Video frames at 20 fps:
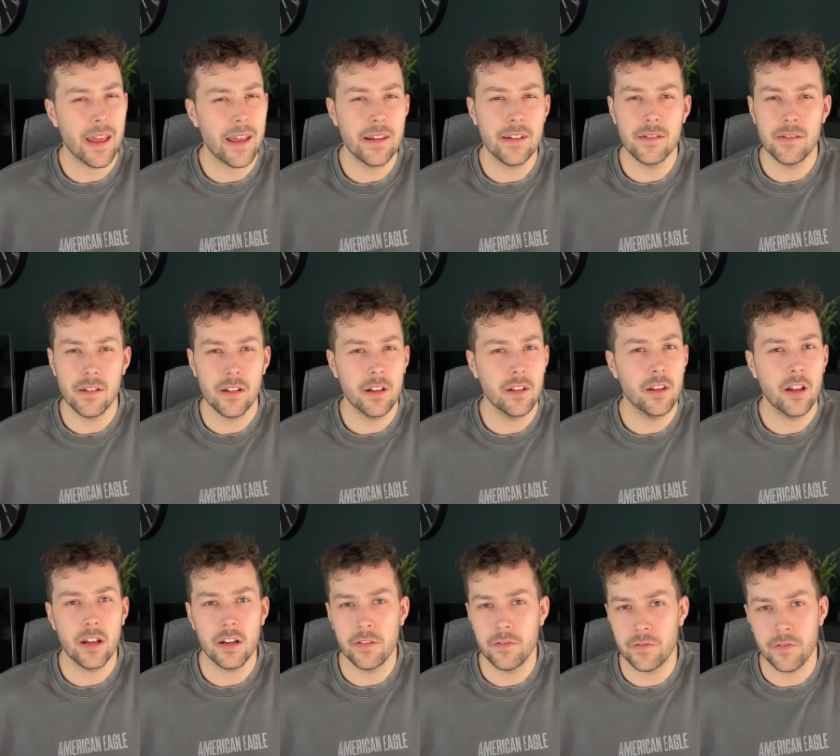and a
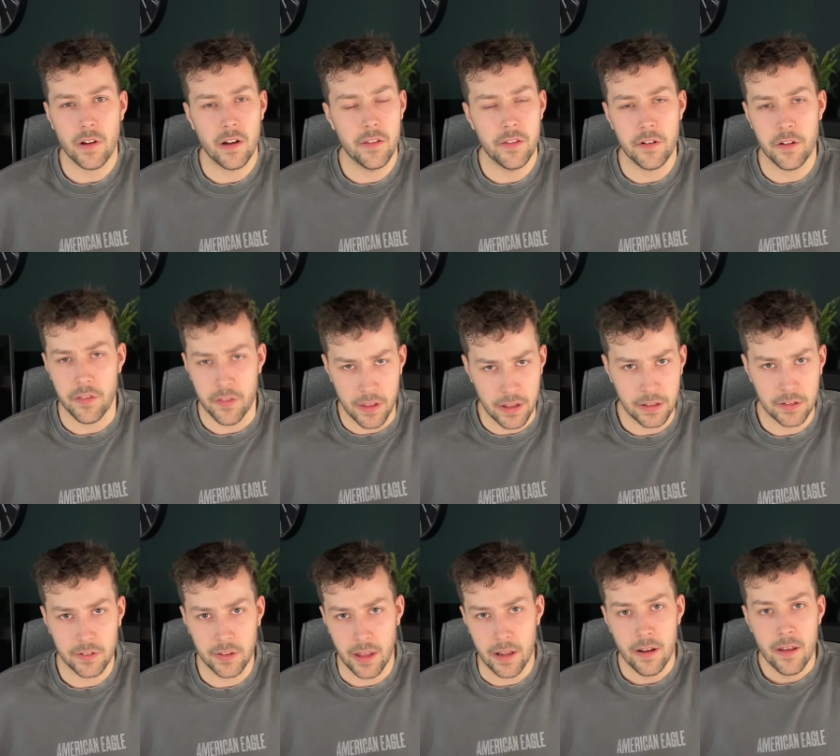lot of other
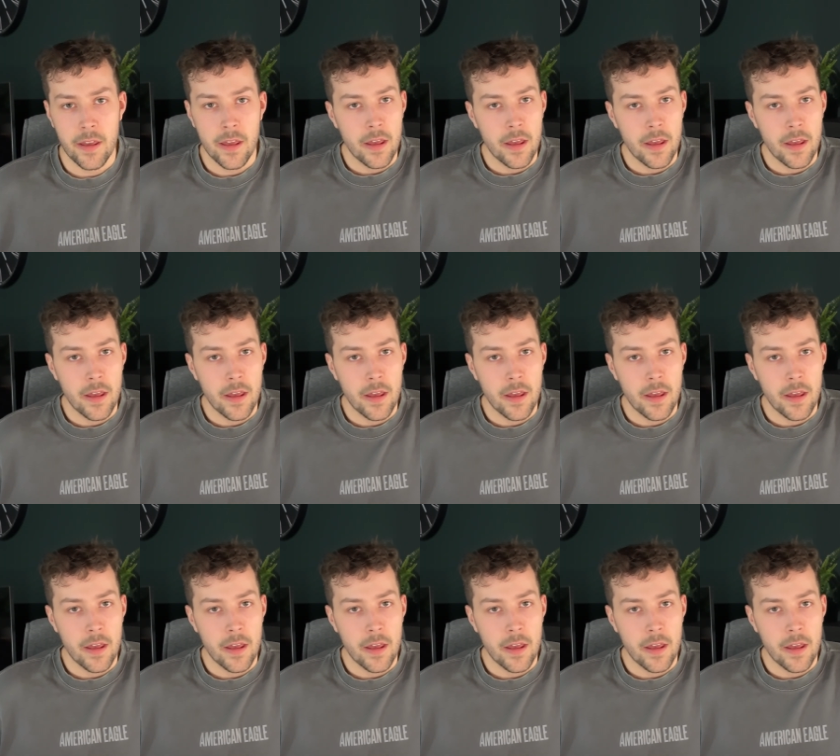things that